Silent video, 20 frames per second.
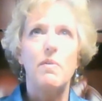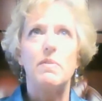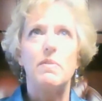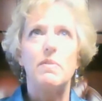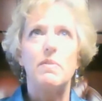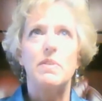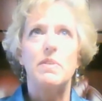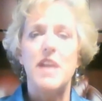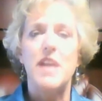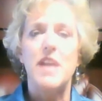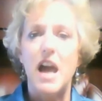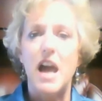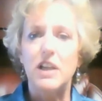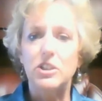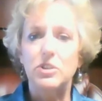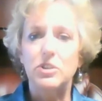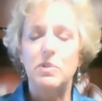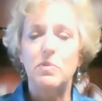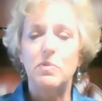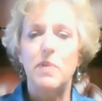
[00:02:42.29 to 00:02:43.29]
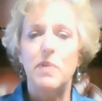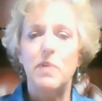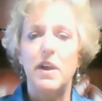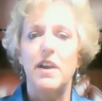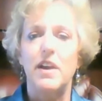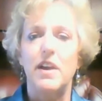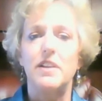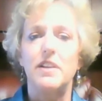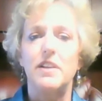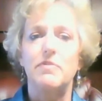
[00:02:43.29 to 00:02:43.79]
natural
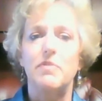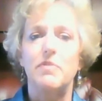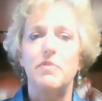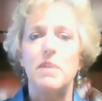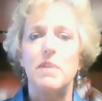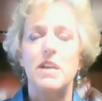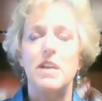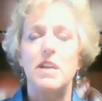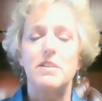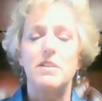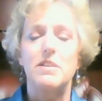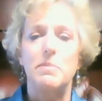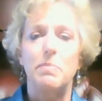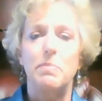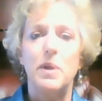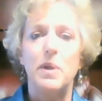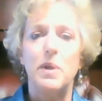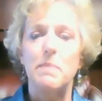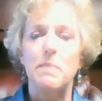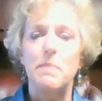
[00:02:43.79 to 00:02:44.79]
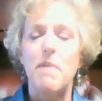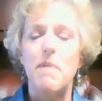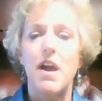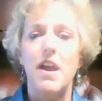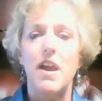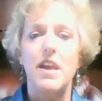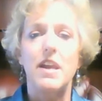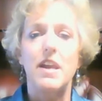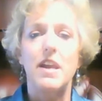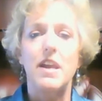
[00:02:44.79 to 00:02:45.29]
ways for me to bring
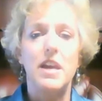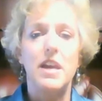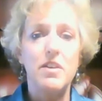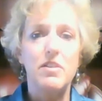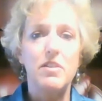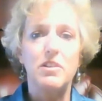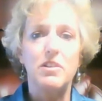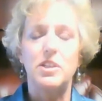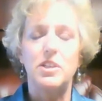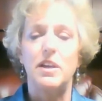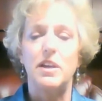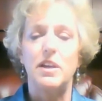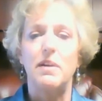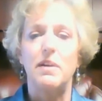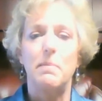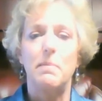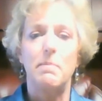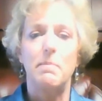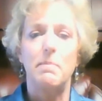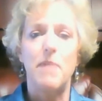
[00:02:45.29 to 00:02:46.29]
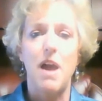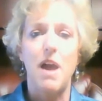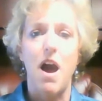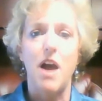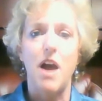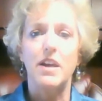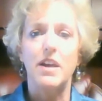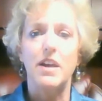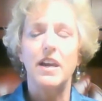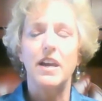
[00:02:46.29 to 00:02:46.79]
my energy back.
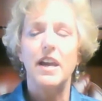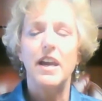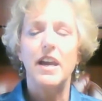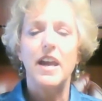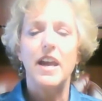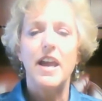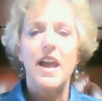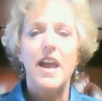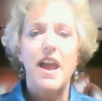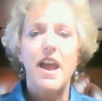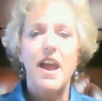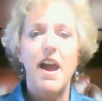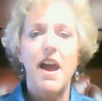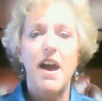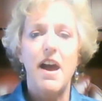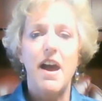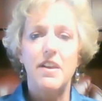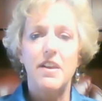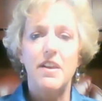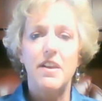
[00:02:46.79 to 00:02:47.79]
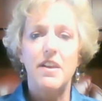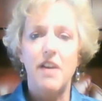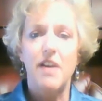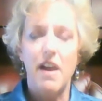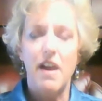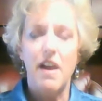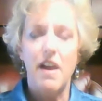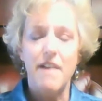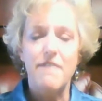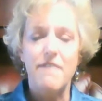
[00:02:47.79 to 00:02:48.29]
And I
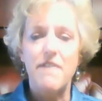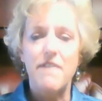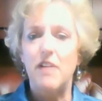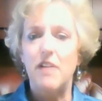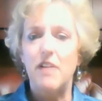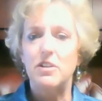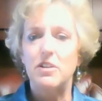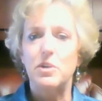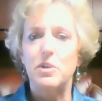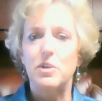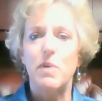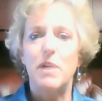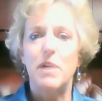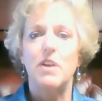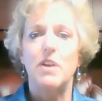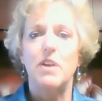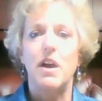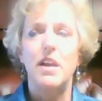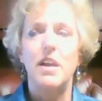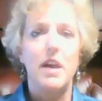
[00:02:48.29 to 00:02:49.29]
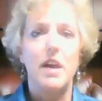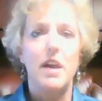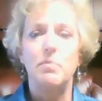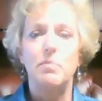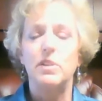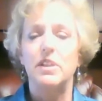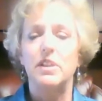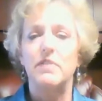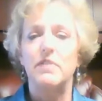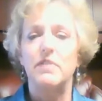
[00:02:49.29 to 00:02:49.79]
found your website, and
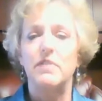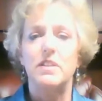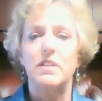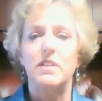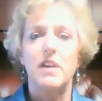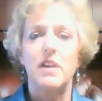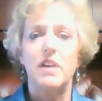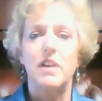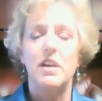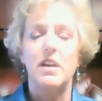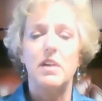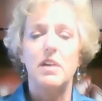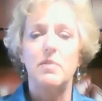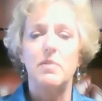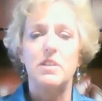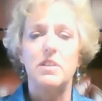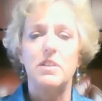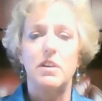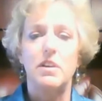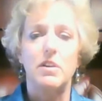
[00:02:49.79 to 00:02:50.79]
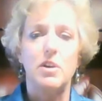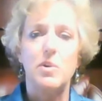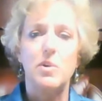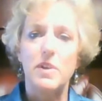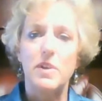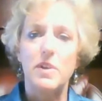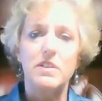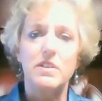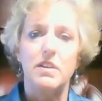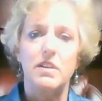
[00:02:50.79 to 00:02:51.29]
I don't believe it was a
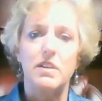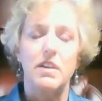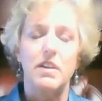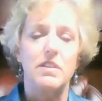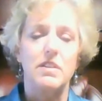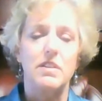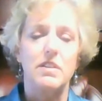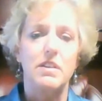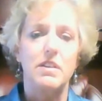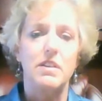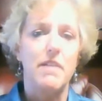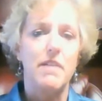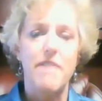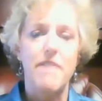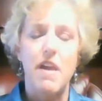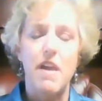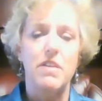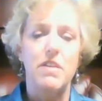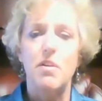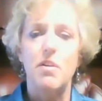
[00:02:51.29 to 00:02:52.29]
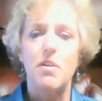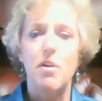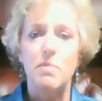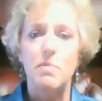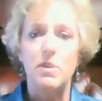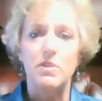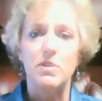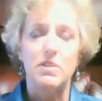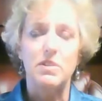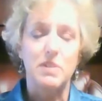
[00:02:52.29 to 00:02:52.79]
coincidence, because I found it
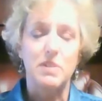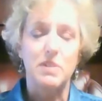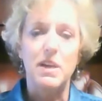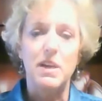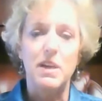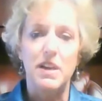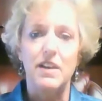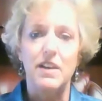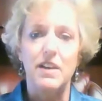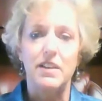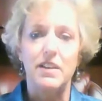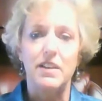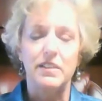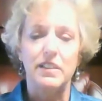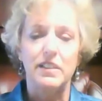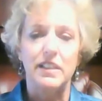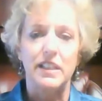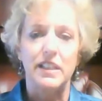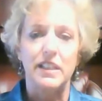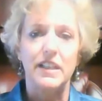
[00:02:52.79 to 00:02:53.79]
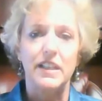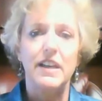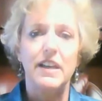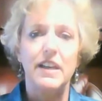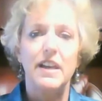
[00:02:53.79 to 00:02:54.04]
almost immediately